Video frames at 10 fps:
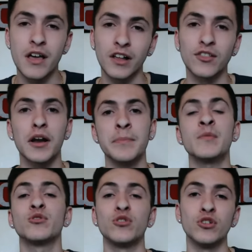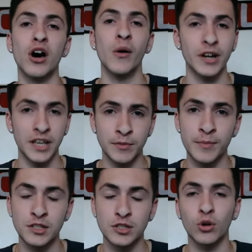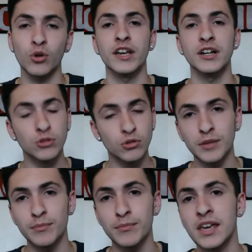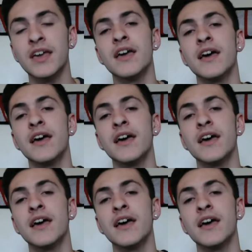a lot of people do not want him to be sold, including me.